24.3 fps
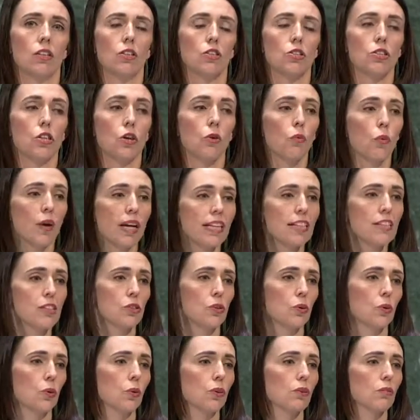So we
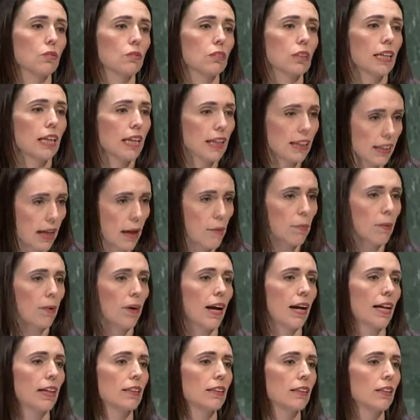sought to
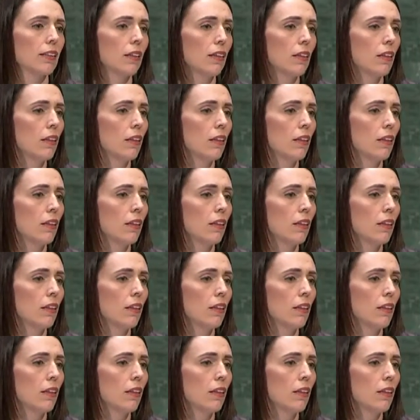collaborate